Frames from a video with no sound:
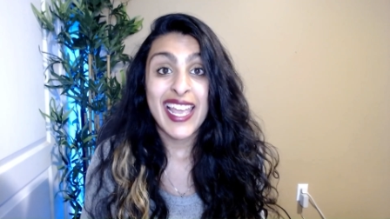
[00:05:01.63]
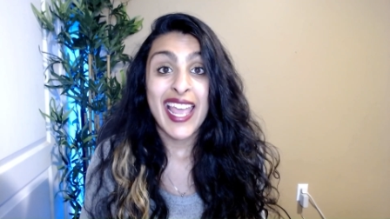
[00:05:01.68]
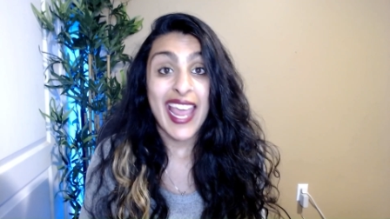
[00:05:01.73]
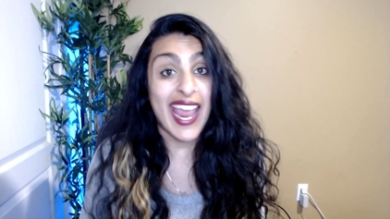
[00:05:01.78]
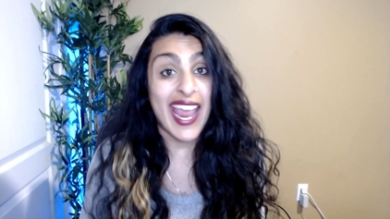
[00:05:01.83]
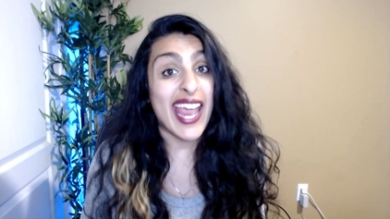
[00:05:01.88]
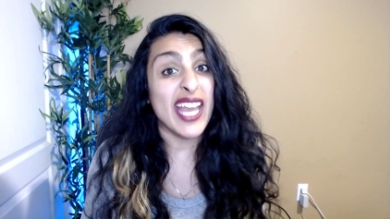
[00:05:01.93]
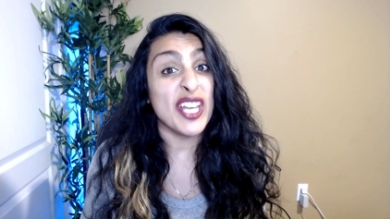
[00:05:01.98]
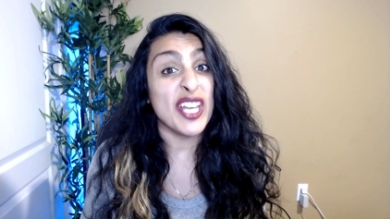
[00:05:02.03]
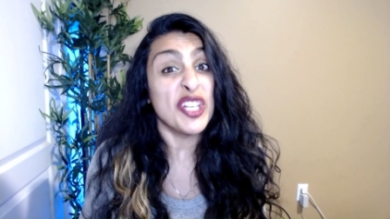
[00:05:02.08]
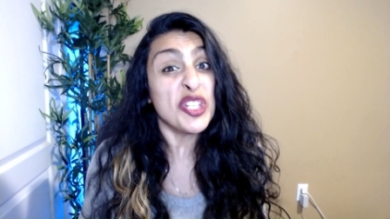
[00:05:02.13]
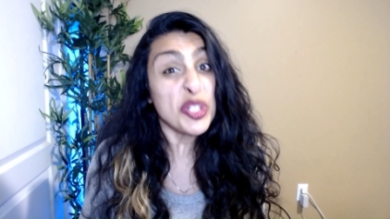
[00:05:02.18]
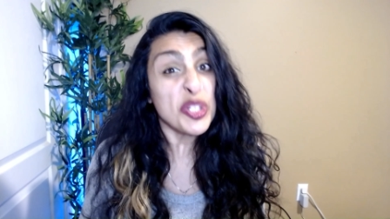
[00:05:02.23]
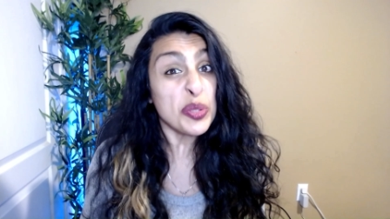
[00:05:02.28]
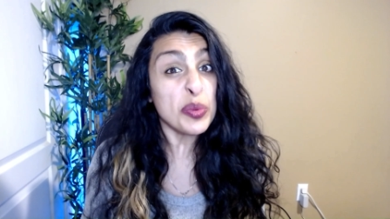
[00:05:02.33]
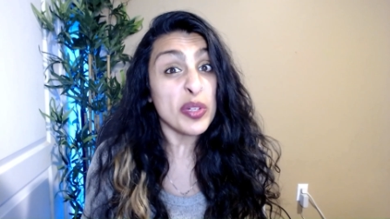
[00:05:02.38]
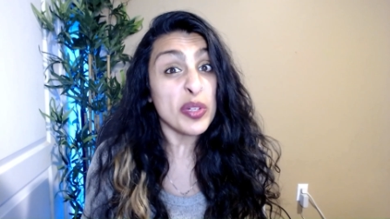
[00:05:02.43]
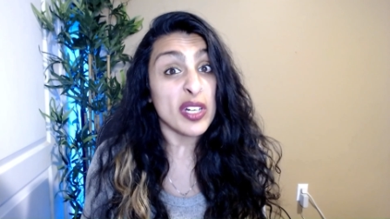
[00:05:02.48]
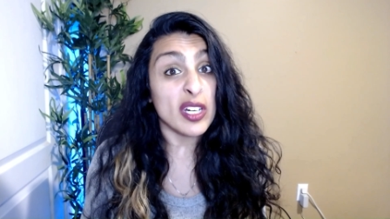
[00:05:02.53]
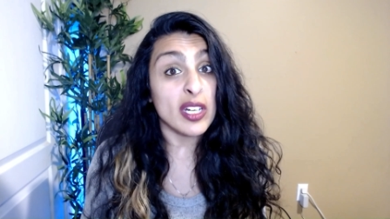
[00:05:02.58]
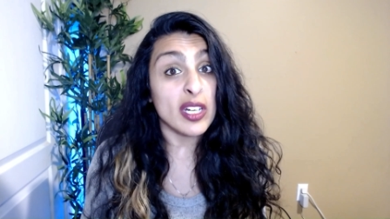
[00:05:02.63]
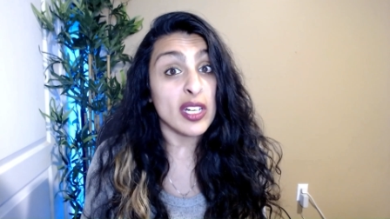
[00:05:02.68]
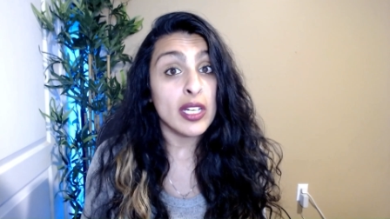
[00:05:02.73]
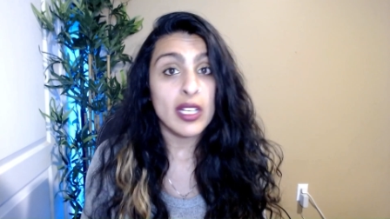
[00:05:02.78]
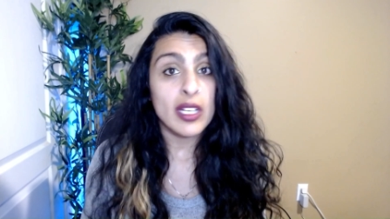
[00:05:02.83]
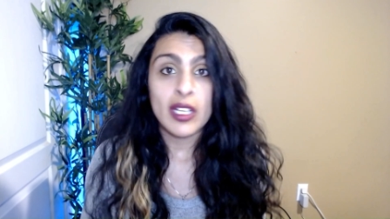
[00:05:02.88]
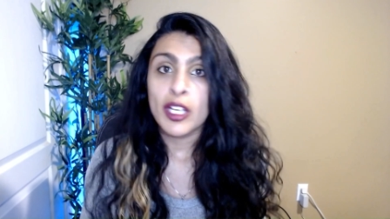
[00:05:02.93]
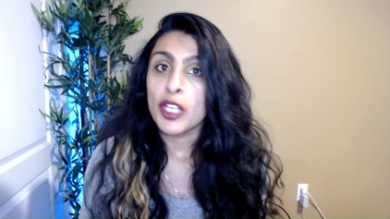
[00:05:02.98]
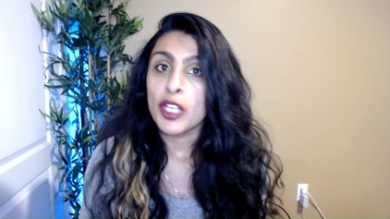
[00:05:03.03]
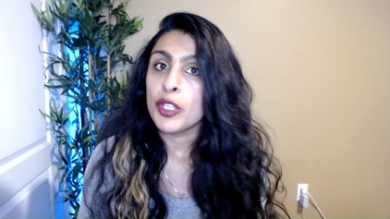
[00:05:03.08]
and newer,
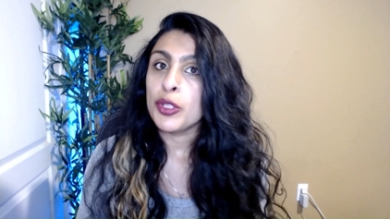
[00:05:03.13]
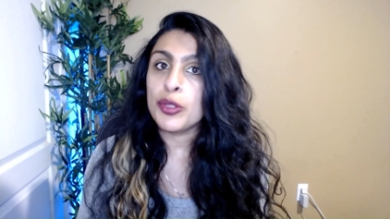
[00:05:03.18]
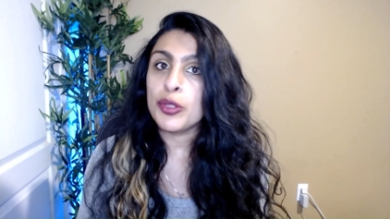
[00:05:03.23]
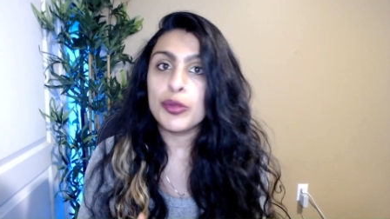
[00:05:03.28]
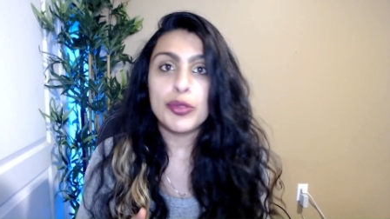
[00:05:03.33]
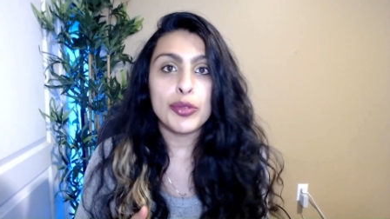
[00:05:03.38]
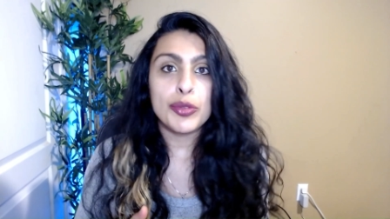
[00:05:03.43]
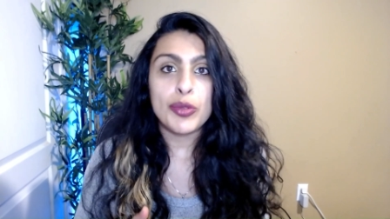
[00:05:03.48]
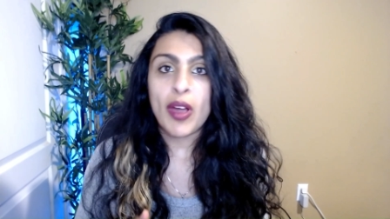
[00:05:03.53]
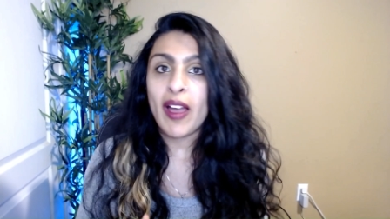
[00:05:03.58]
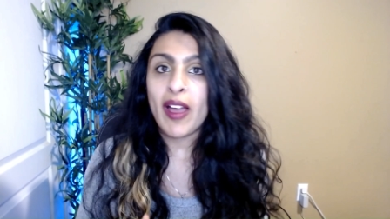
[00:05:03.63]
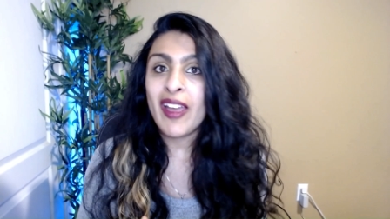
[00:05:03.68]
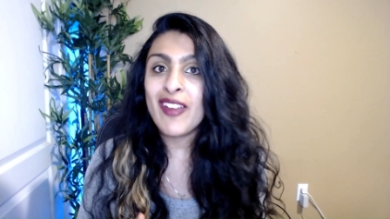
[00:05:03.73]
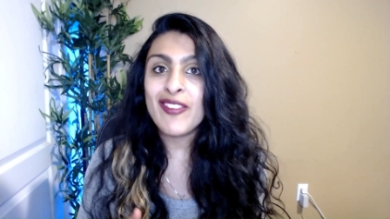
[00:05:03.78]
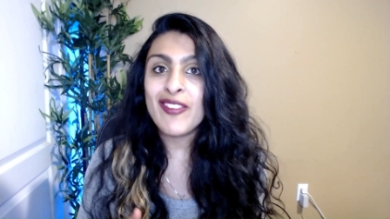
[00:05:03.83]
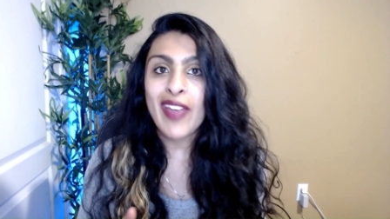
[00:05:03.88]
you do not have